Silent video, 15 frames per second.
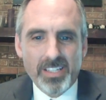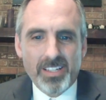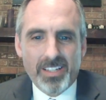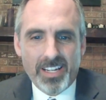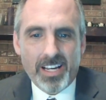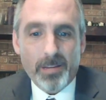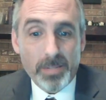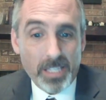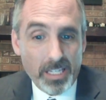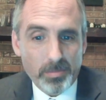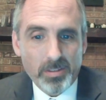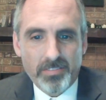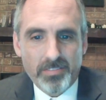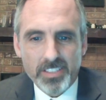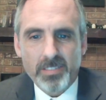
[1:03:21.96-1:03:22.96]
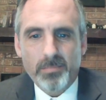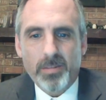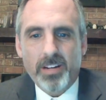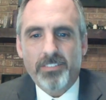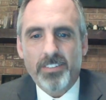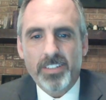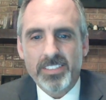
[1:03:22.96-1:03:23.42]
not being able to visit
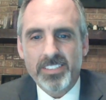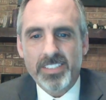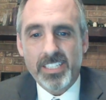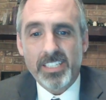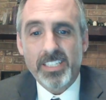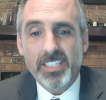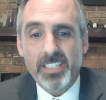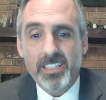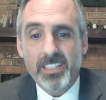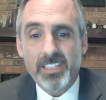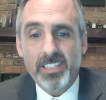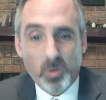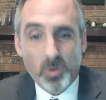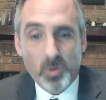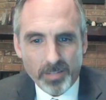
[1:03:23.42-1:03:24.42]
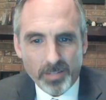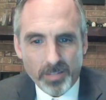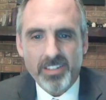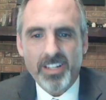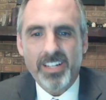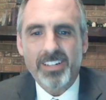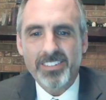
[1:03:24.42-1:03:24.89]
my friends in India, worrying about
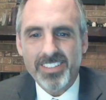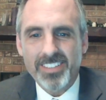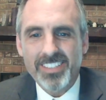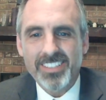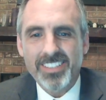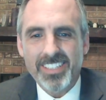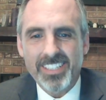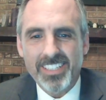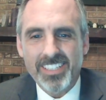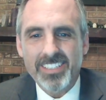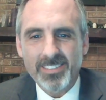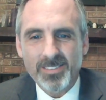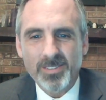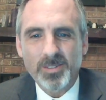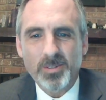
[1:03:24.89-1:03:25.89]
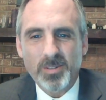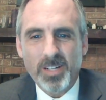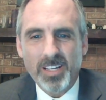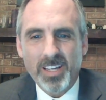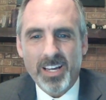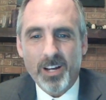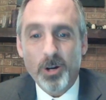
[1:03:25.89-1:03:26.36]
their health in India. And so
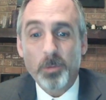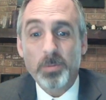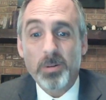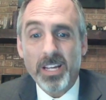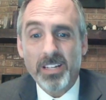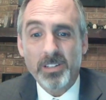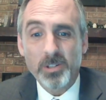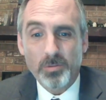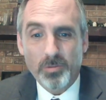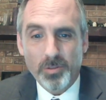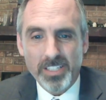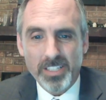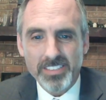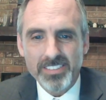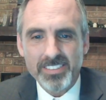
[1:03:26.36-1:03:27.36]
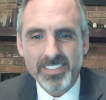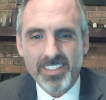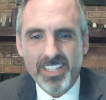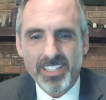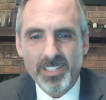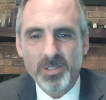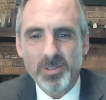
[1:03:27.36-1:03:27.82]
I hope to make new friends
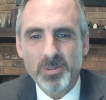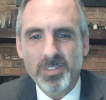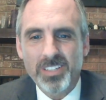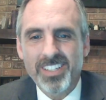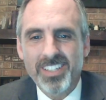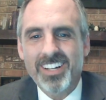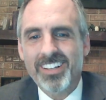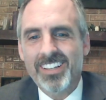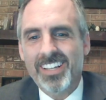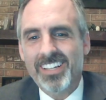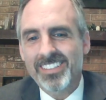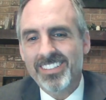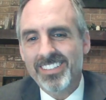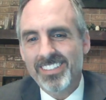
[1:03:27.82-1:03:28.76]
like you in Nagaland.